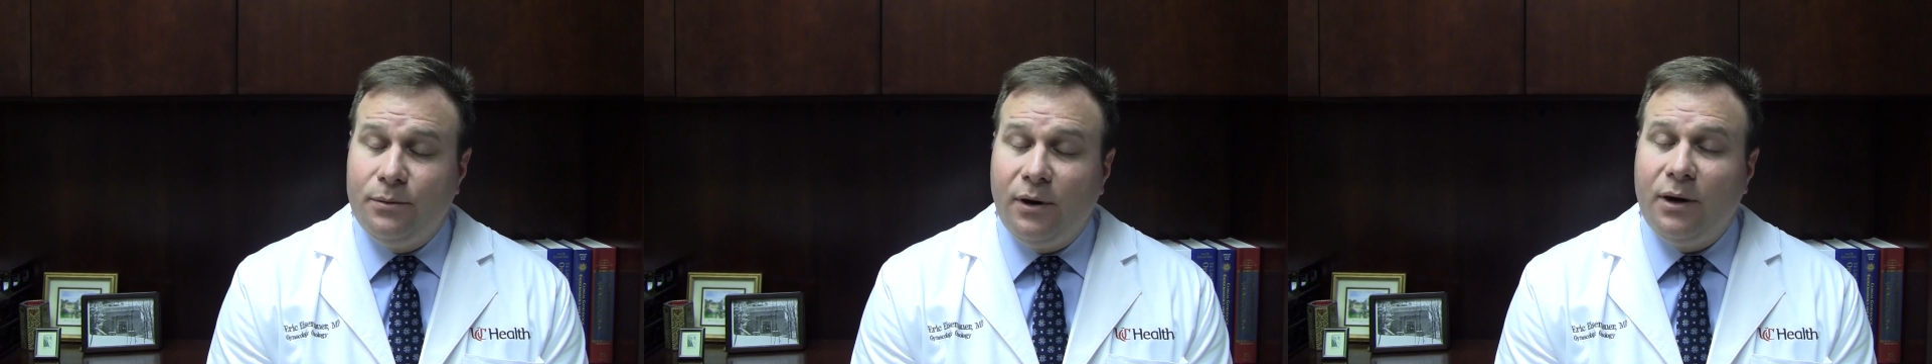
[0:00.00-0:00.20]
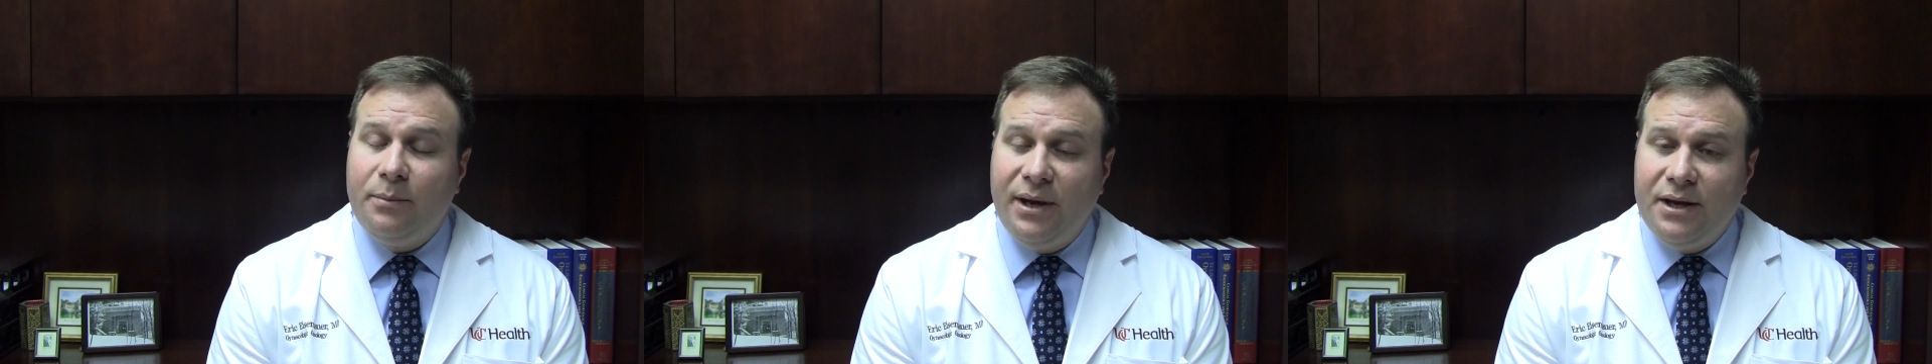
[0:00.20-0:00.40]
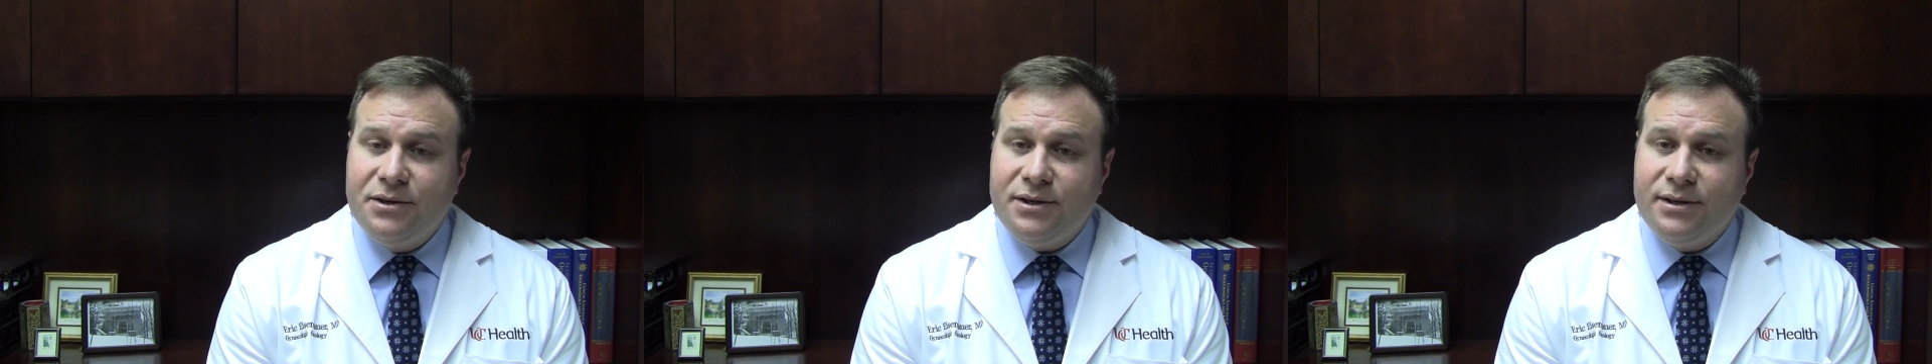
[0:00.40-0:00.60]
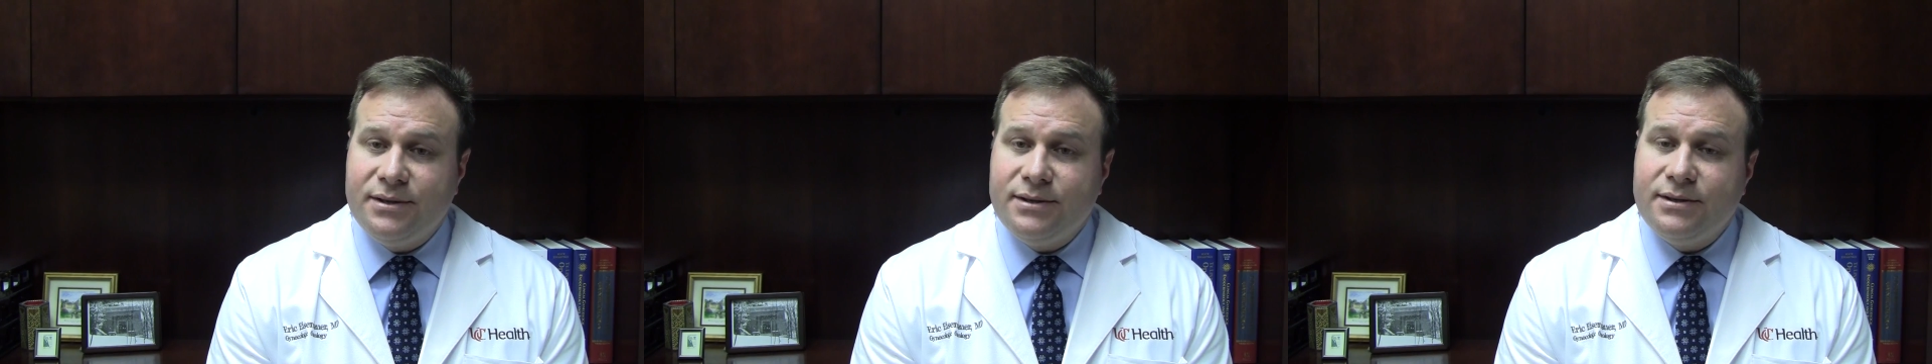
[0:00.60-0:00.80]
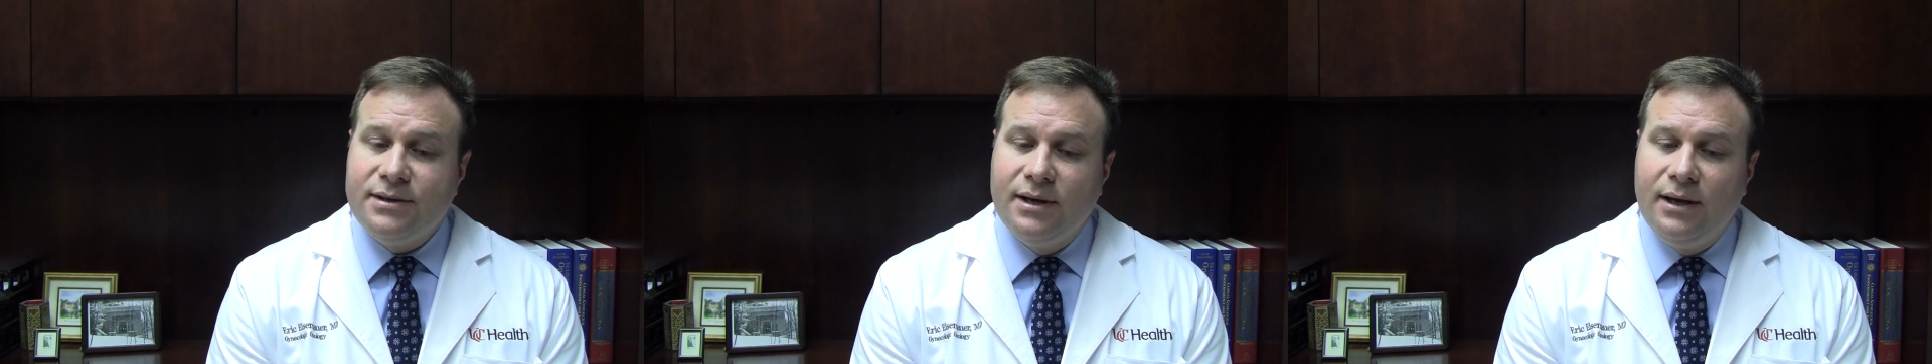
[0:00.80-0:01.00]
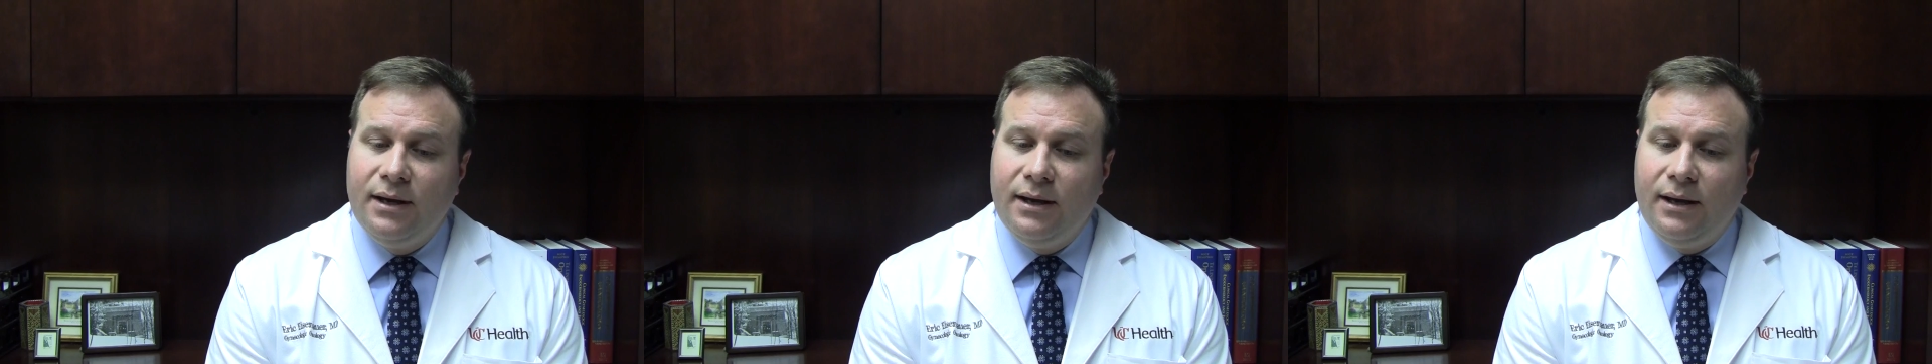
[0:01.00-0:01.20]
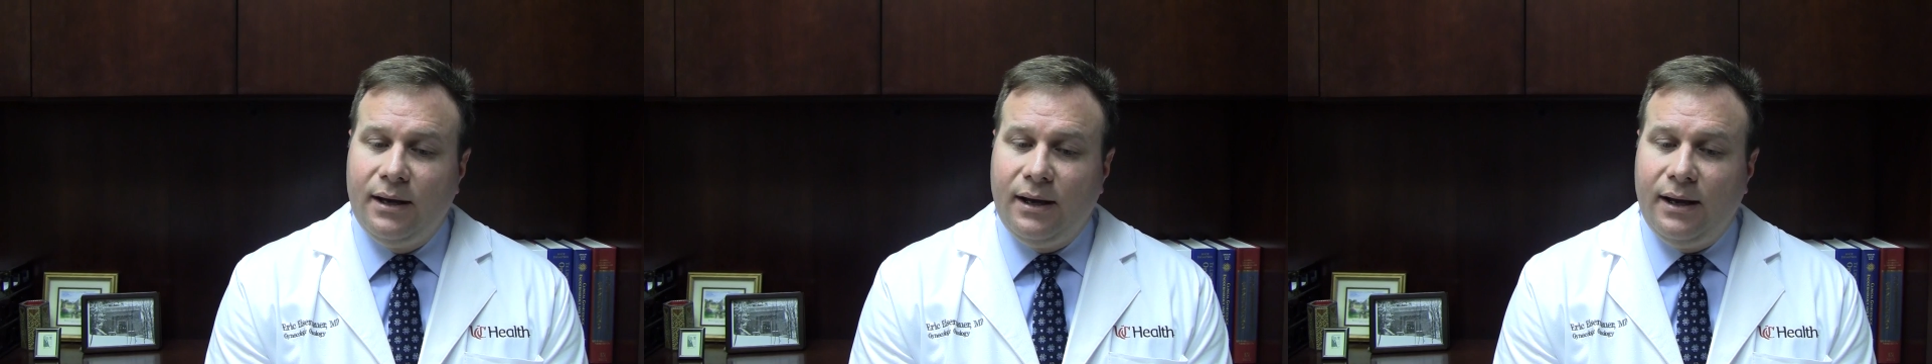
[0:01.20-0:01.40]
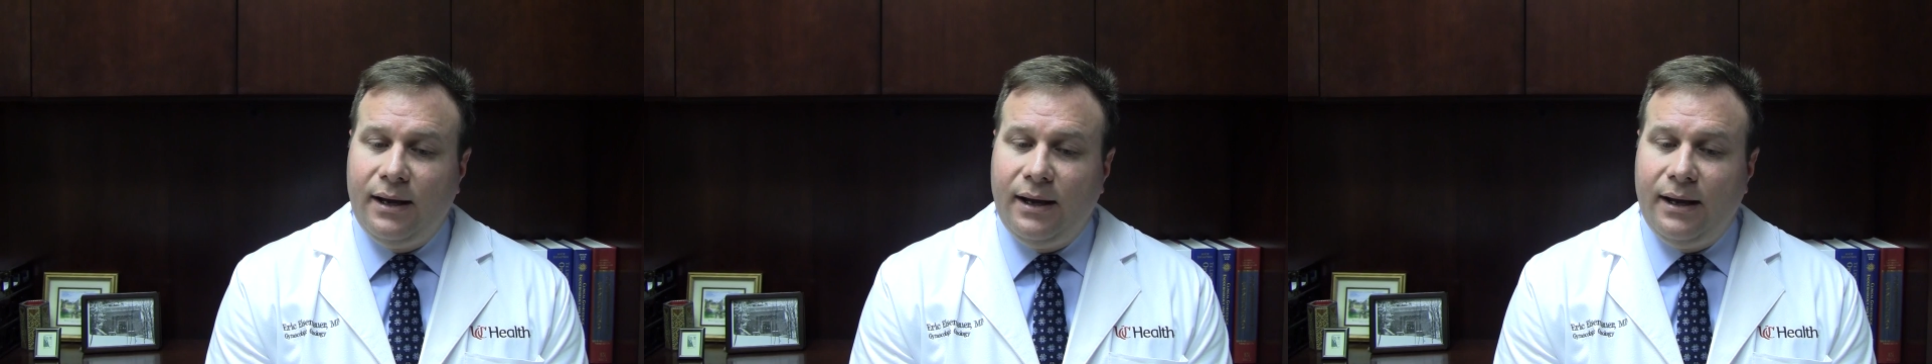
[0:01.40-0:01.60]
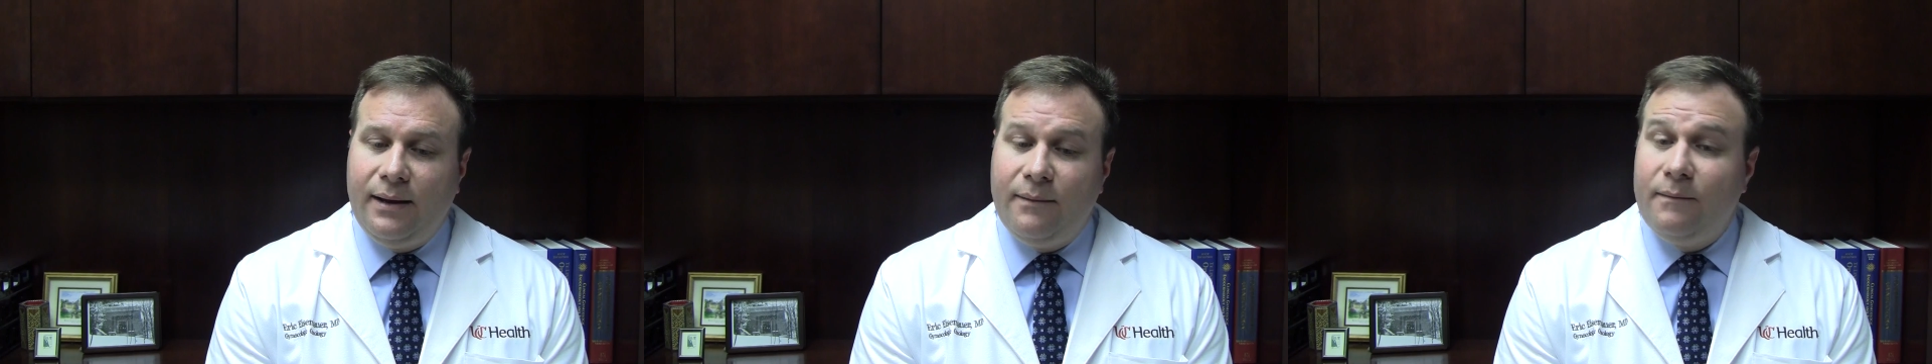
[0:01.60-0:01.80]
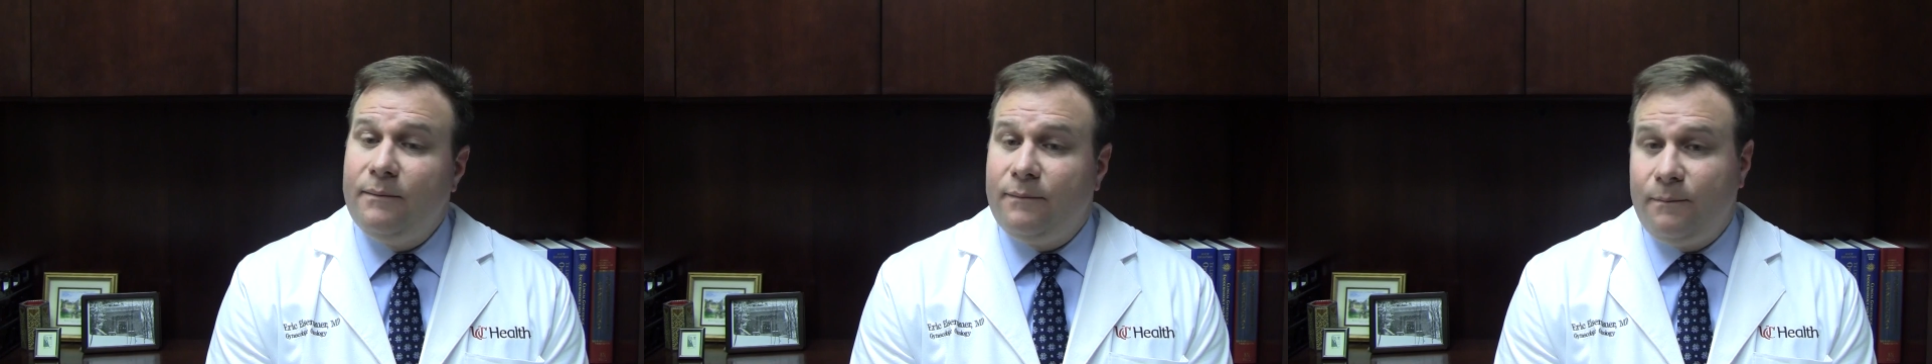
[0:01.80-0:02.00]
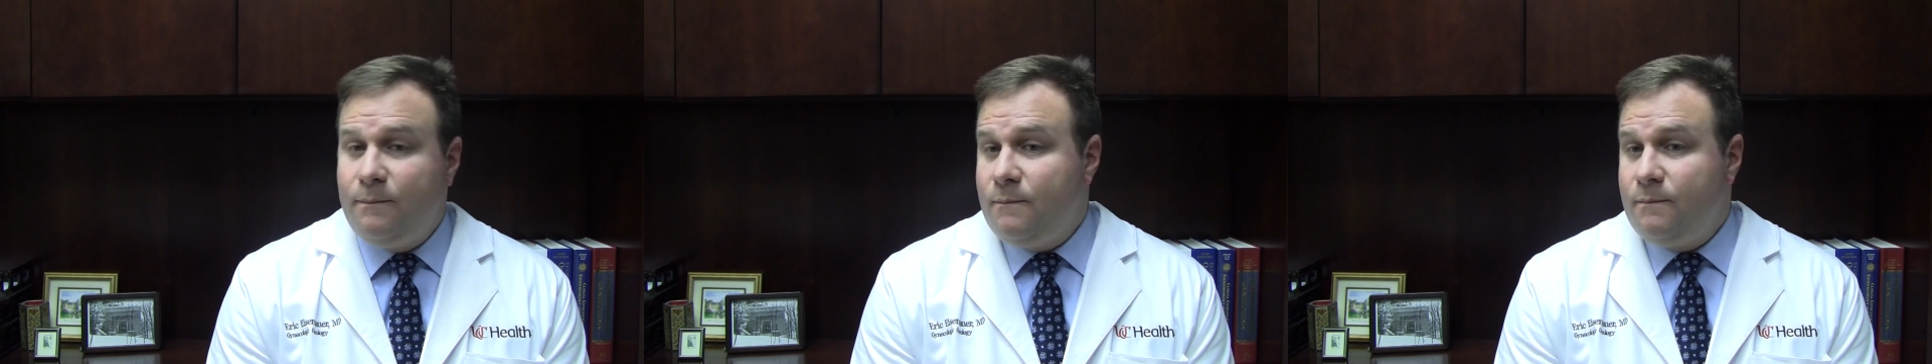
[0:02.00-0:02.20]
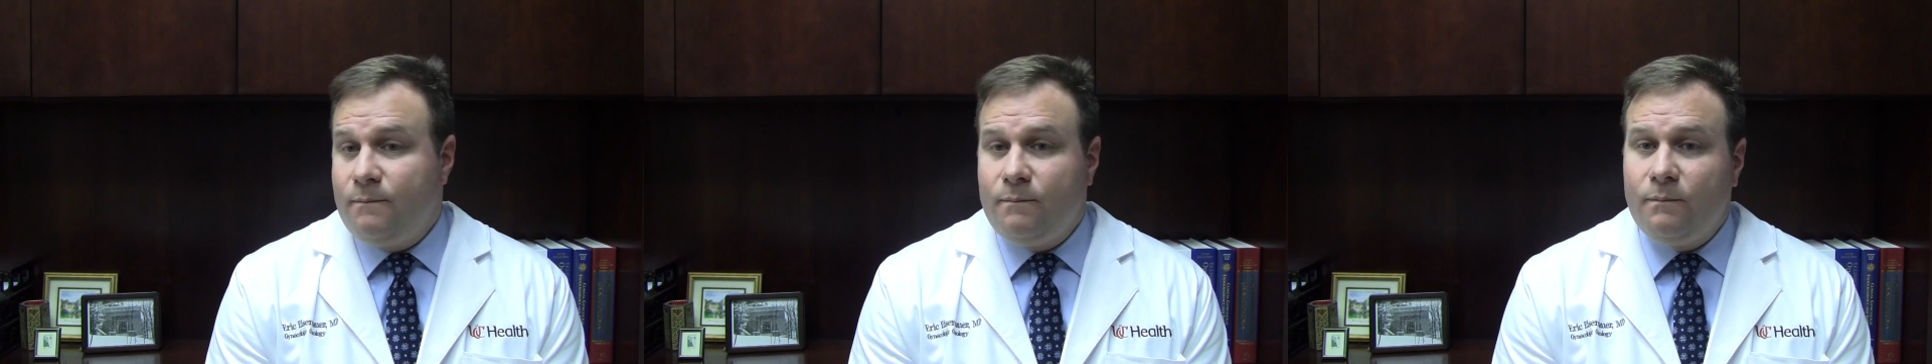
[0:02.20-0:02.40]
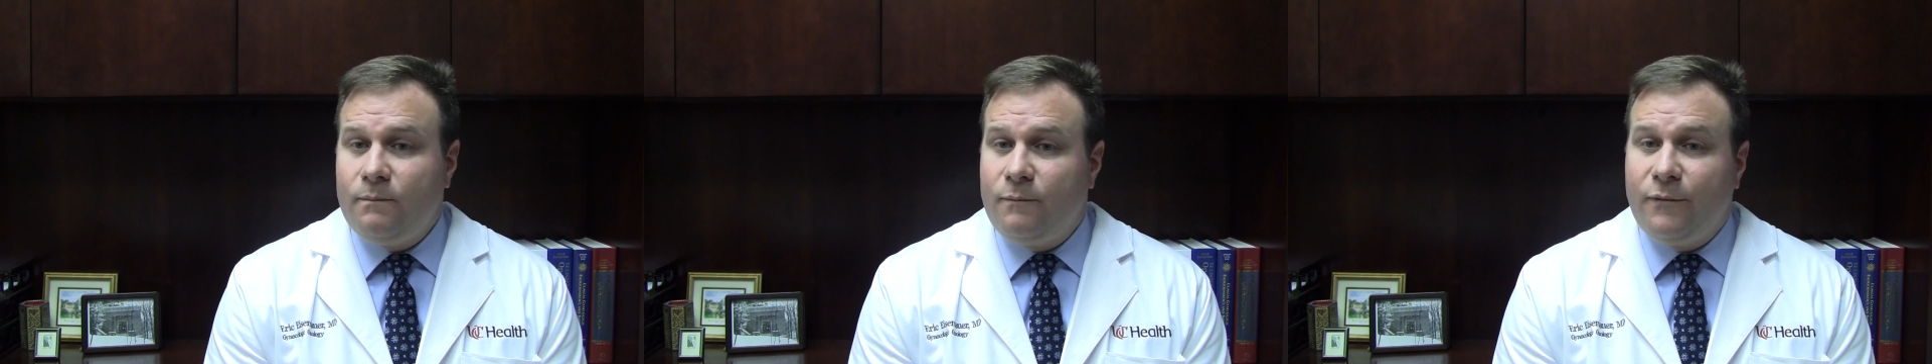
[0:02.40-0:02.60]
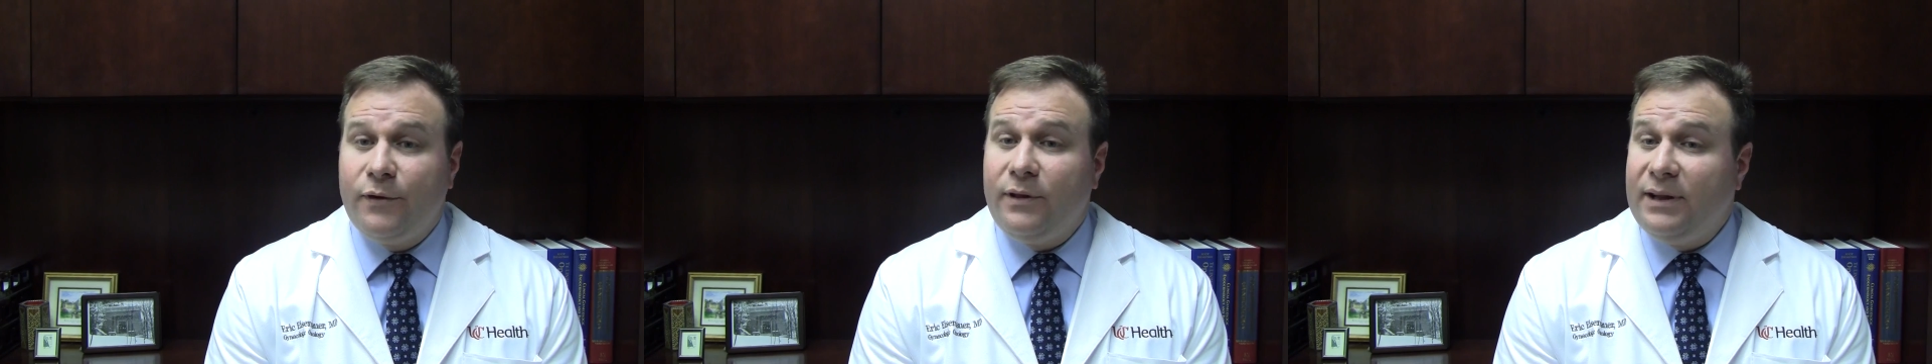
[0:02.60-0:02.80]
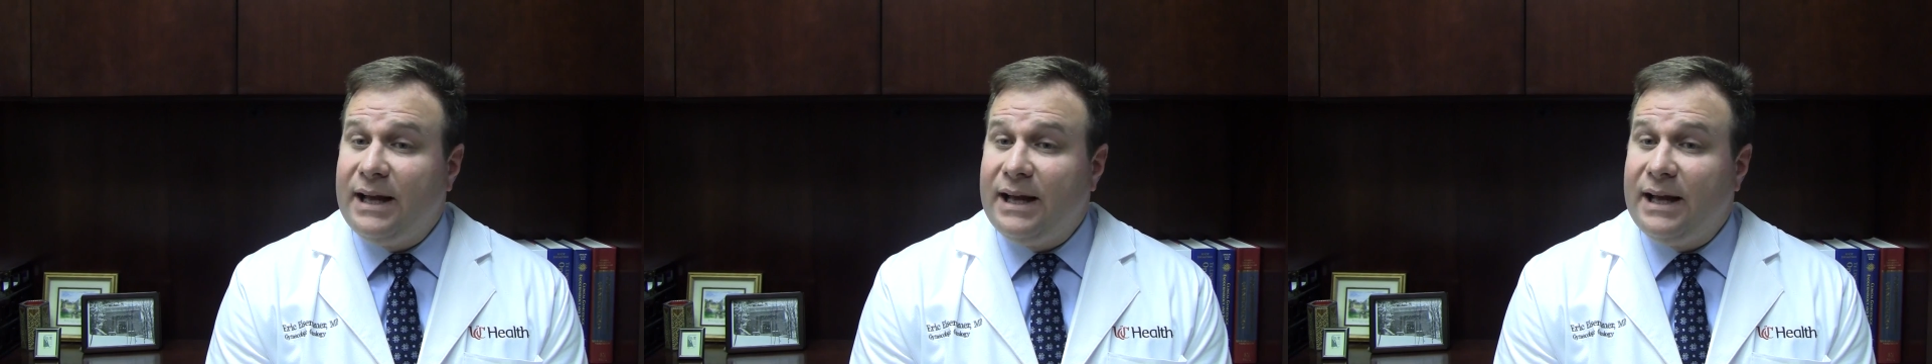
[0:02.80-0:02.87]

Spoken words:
our patients for